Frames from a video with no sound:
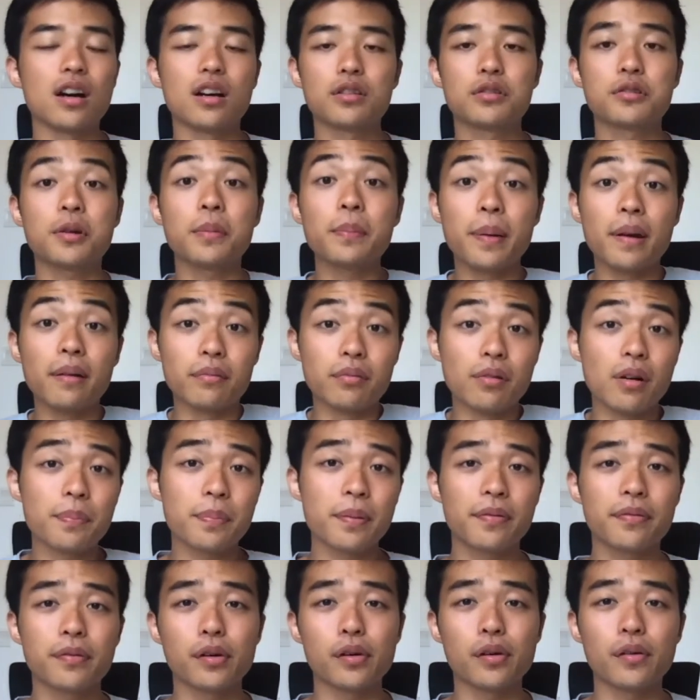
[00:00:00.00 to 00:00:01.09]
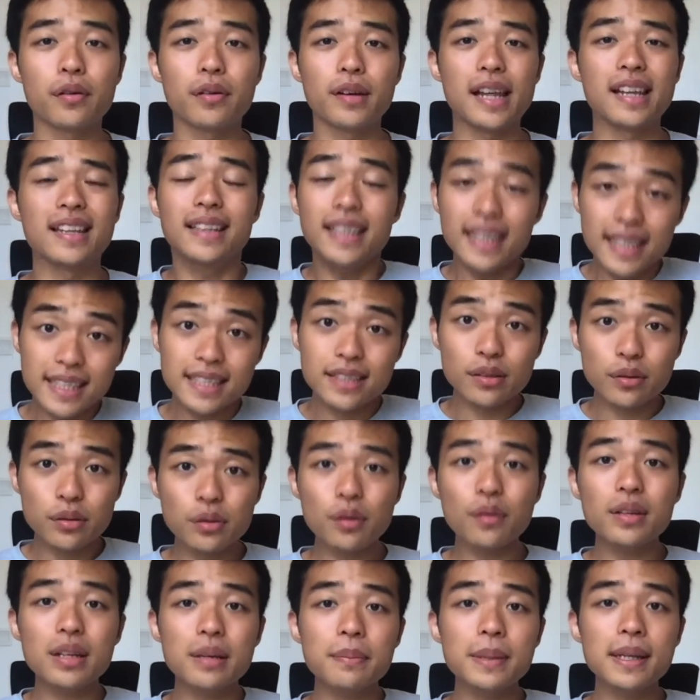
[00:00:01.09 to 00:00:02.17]
jumping rope for at least
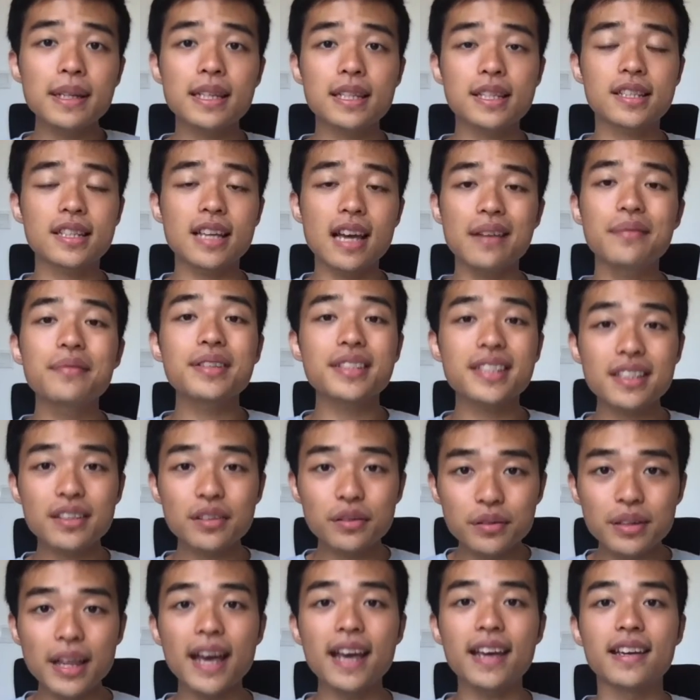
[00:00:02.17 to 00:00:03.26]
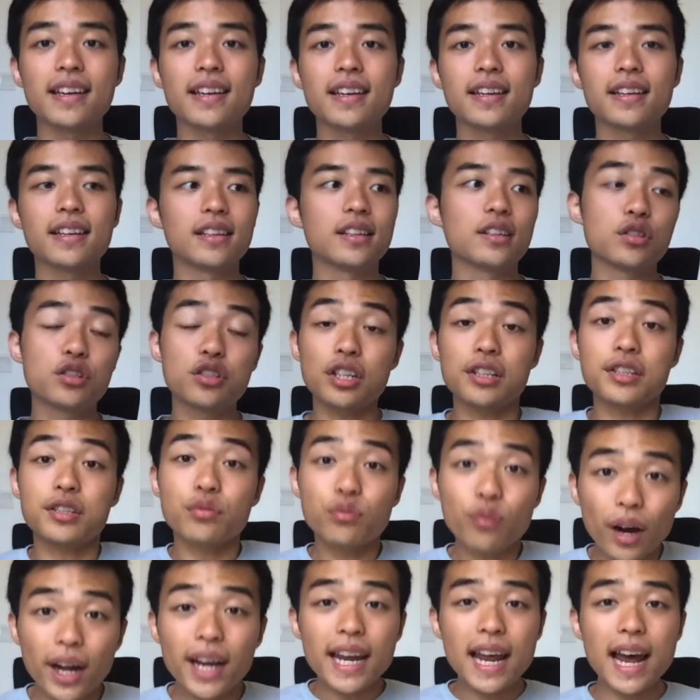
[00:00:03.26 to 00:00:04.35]
30 minutes every single day, just
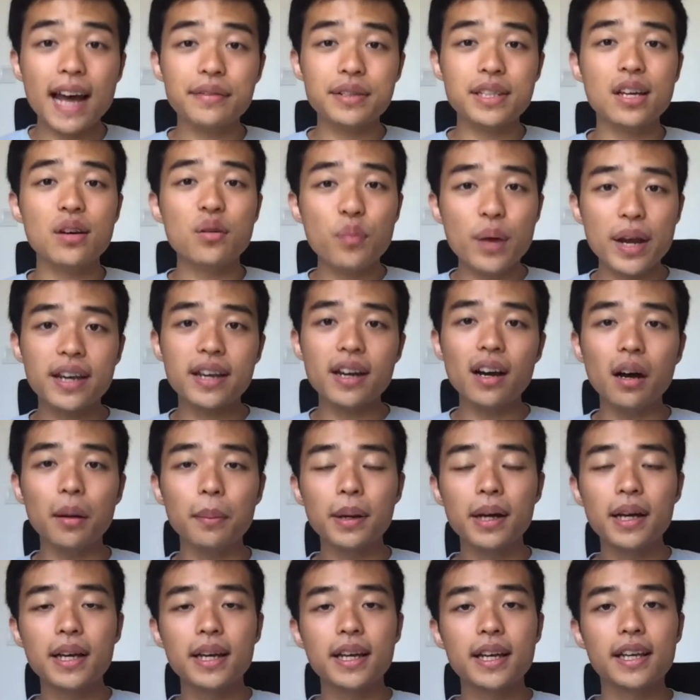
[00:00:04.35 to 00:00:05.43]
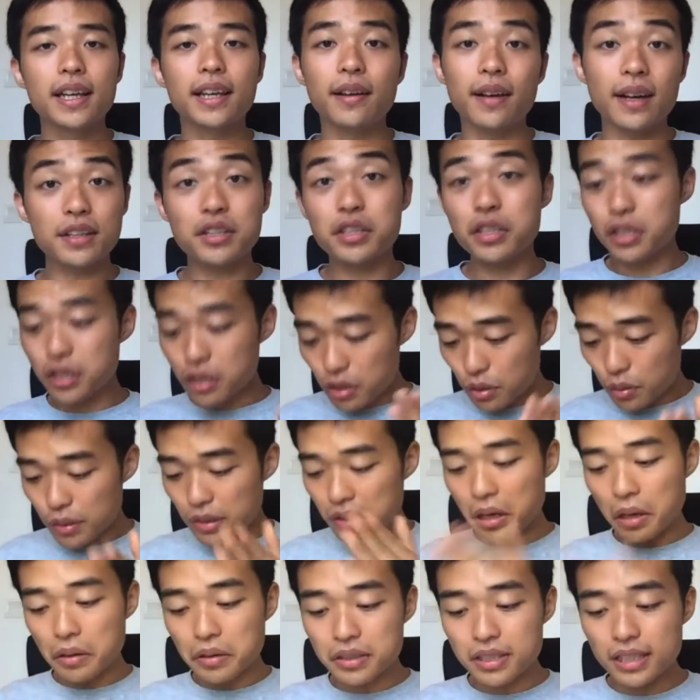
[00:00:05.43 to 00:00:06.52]
right after I wake up. I just do it
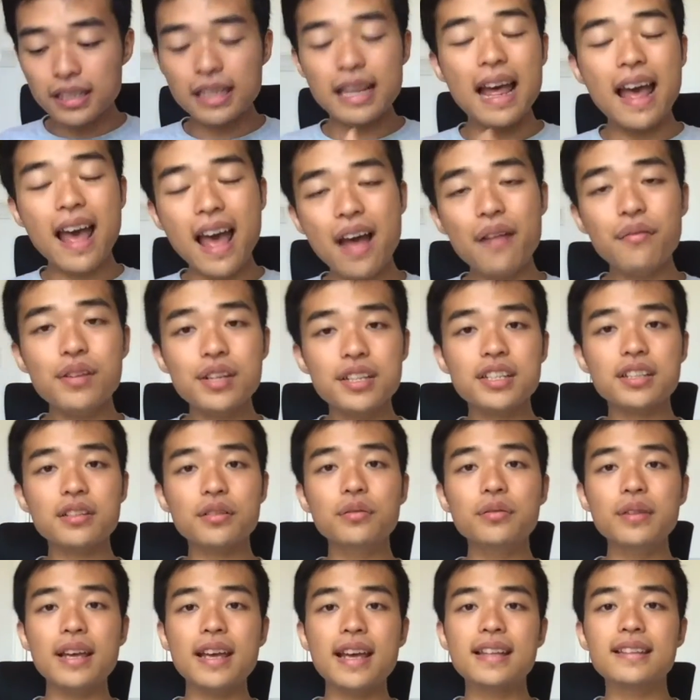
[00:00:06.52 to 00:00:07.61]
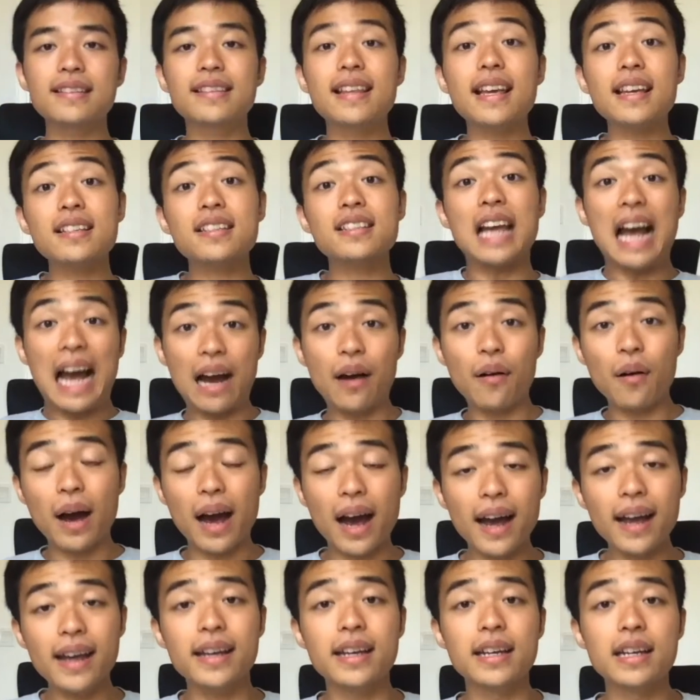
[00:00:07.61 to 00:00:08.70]
constantly every single day, and that's how
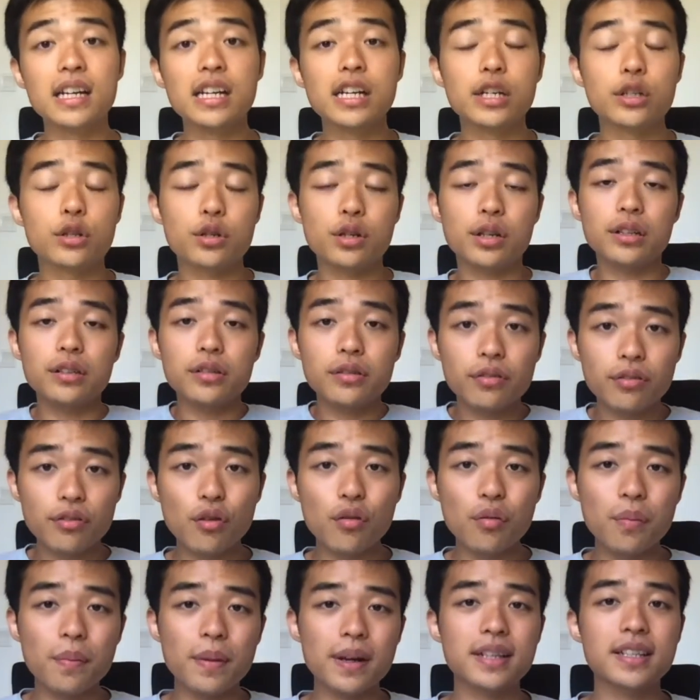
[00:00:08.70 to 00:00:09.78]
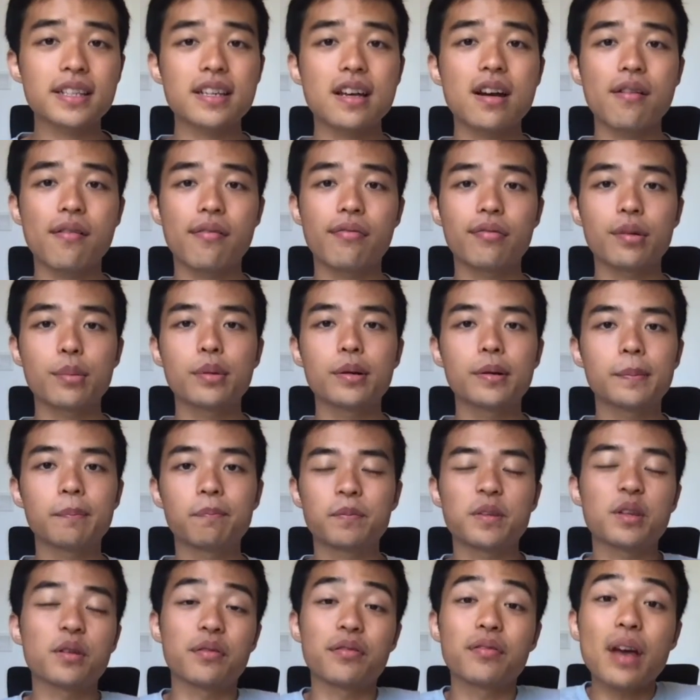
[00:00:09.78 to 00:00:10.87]
I transform myself from
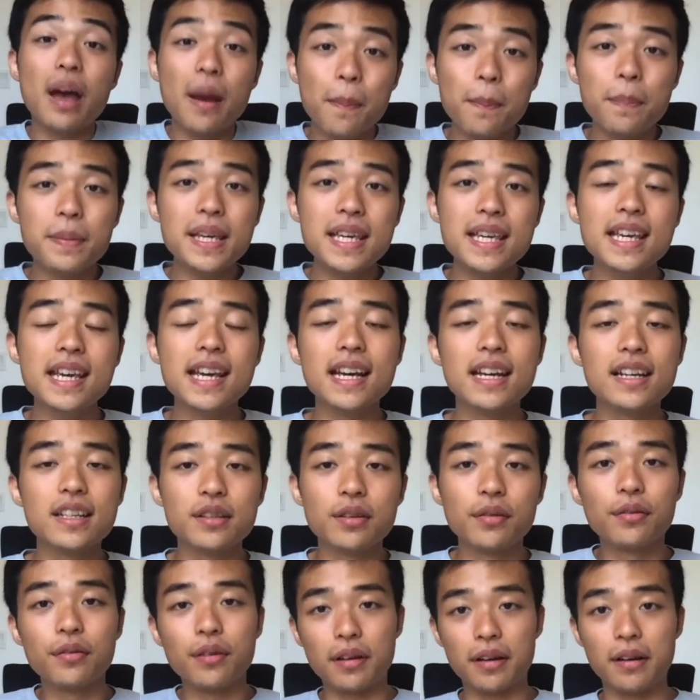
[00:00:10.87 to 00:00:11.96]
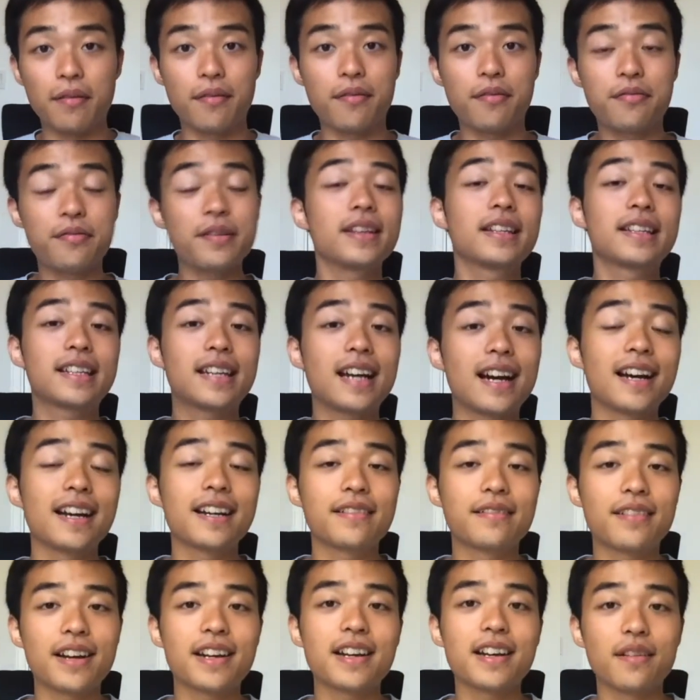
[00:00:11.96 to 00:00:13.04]
a fat bee to a fit guy
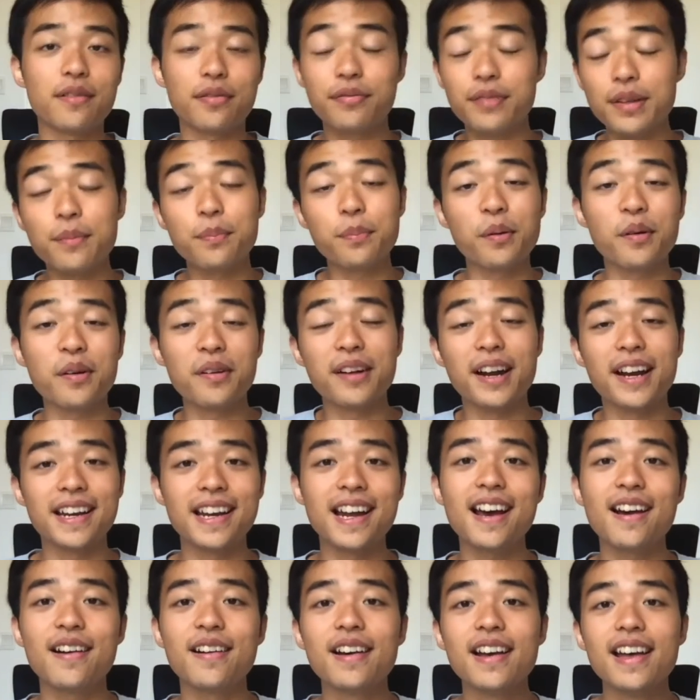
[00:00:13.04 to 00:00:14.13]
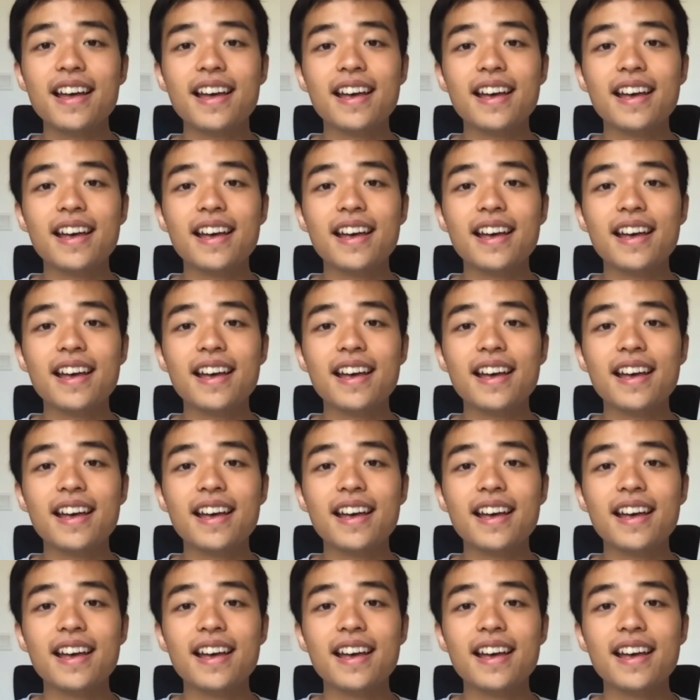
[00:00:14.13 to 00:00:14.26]
right now, fit boy right now.